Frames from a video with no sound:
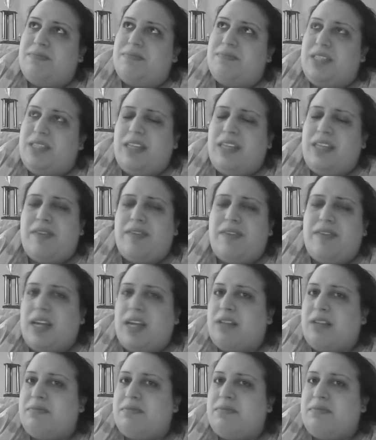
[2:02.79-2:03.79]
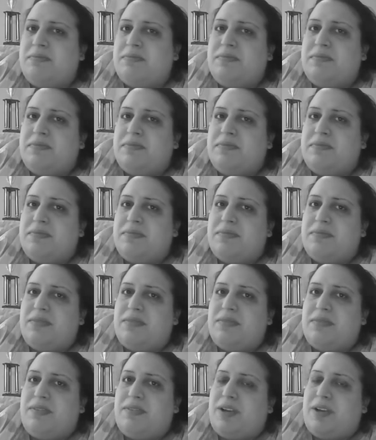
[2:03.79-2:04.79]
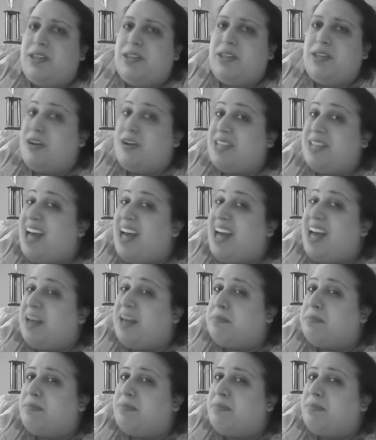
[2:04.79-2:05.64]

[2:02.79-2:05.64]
living a very long time.